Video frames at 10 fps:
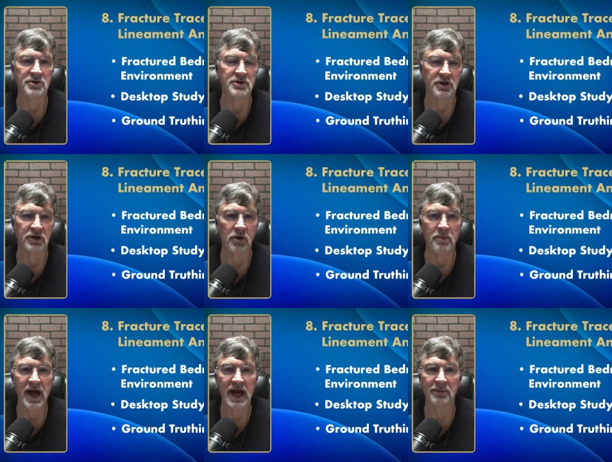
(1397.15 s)
I would urge you
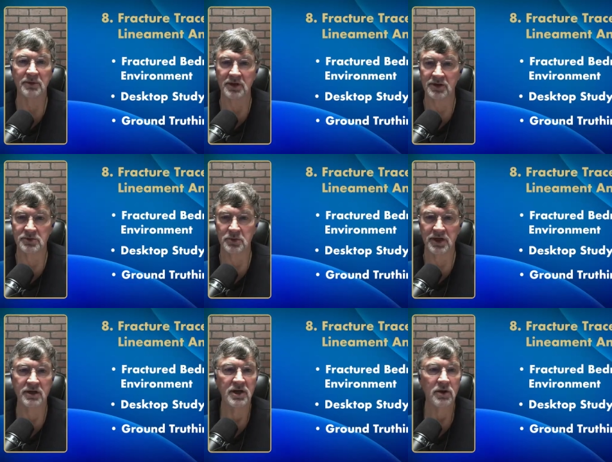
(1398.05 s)
to go back,
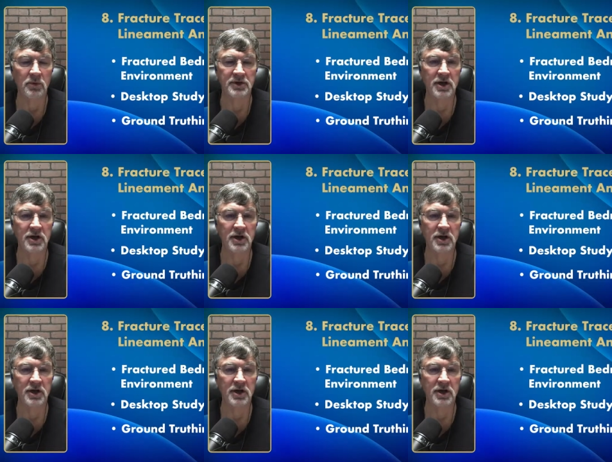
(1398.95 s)
because we